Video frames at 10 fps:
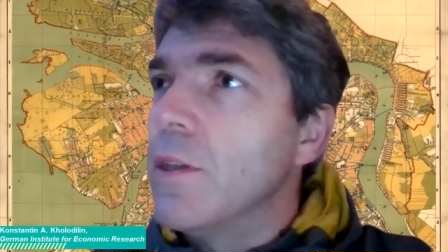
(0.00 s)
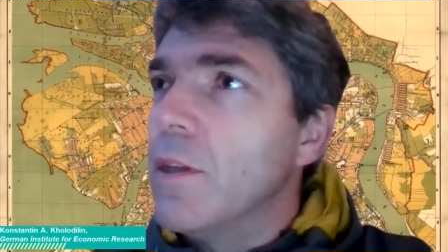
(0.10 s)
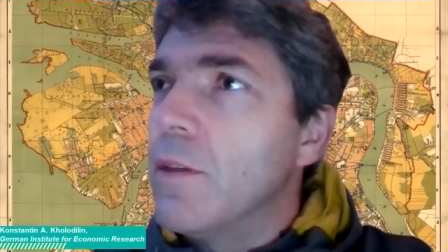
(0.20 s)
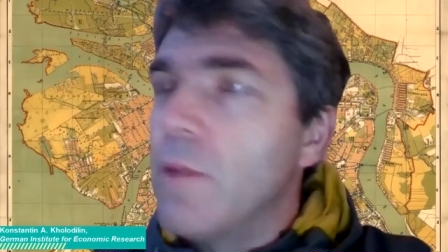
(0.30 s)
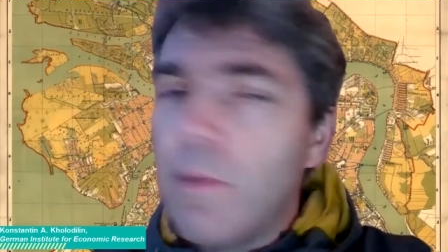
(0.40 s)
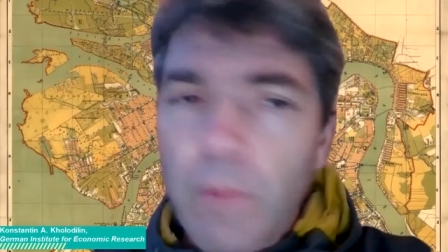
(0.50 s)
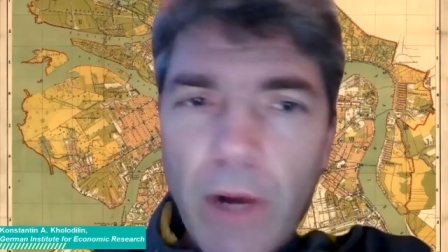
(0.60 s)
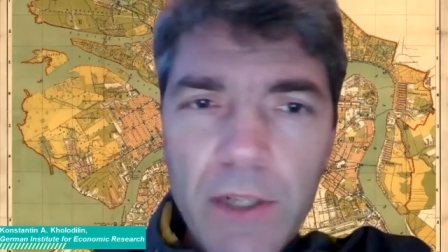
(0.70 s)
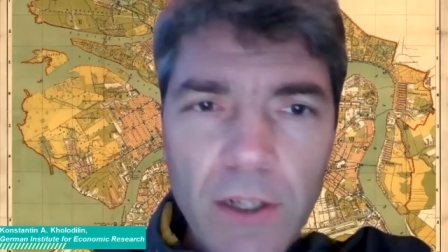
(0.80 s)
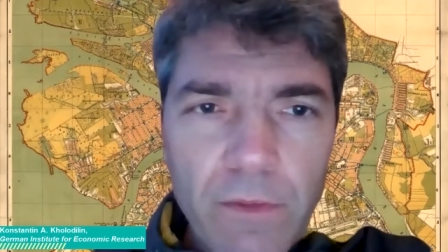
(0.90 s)
In
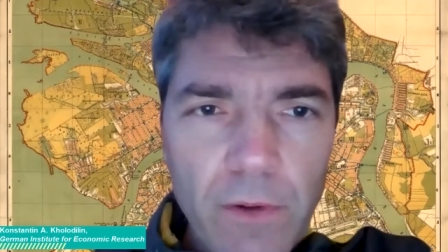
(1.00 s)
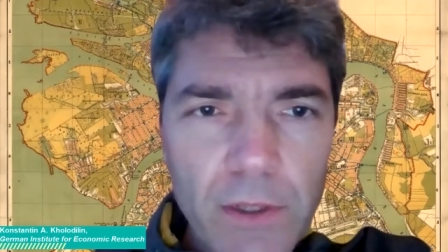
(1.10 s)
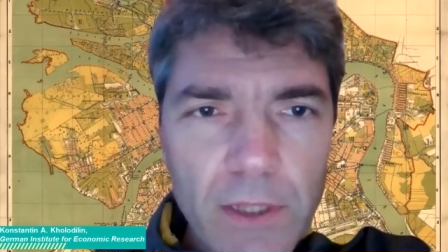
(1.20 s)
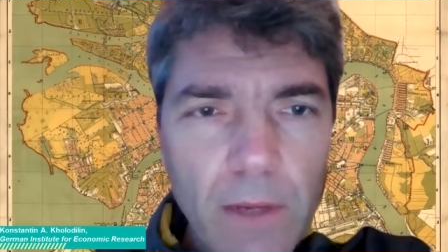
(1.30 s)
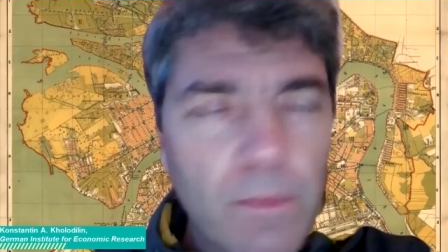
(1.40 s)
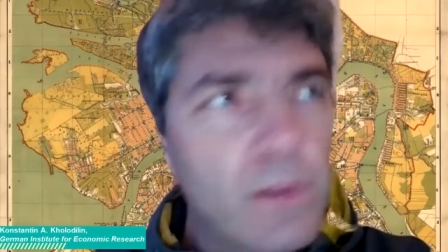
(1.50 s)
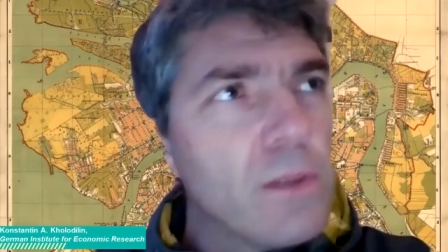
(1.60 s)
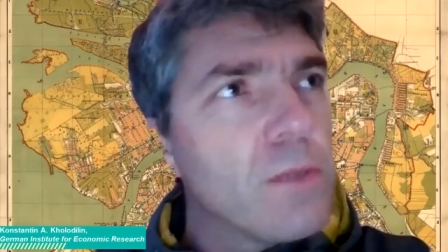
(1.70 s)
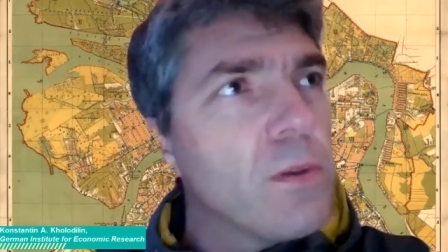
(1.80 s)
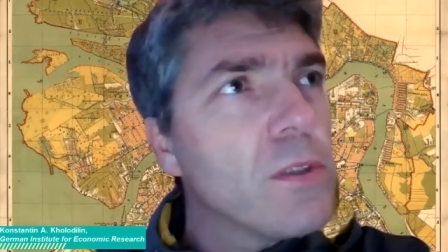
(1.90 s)
Russia, for example,
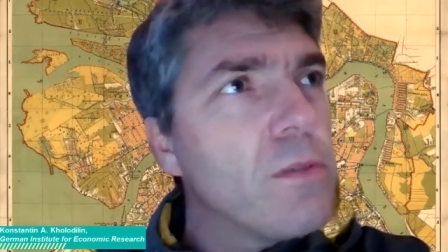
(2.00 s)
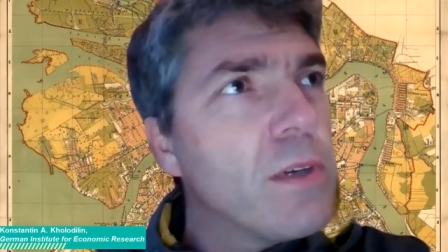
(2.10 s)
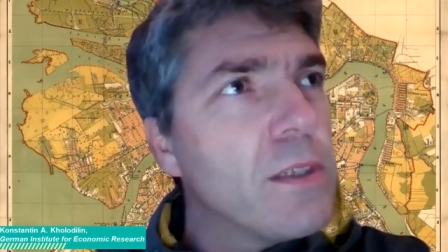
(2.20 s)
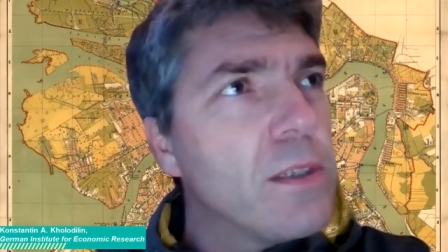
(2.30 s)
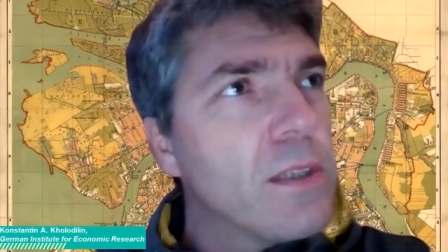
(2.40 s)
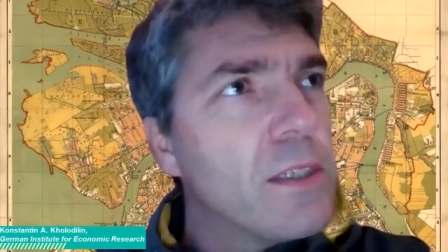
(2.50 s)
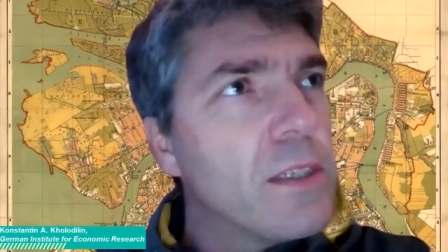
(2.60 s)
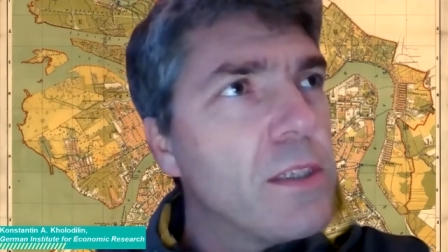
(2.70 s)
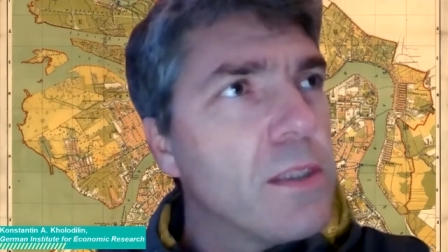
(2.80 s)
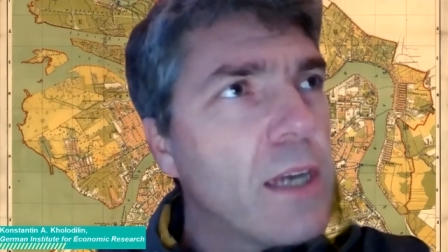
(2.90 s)
it was already in
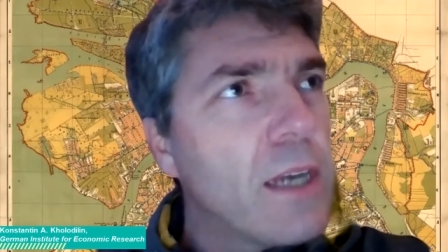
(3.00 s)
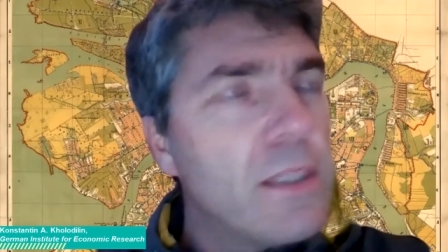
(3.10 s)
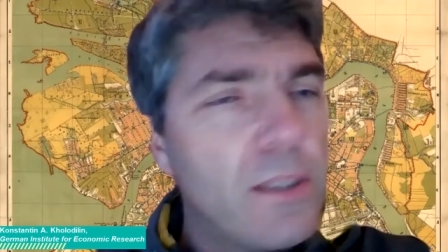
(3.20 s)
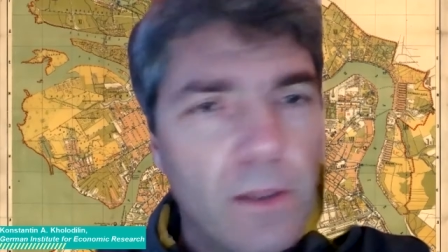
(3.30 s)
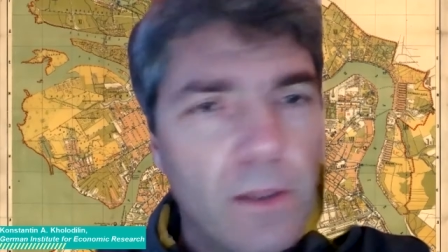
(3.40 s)
1919.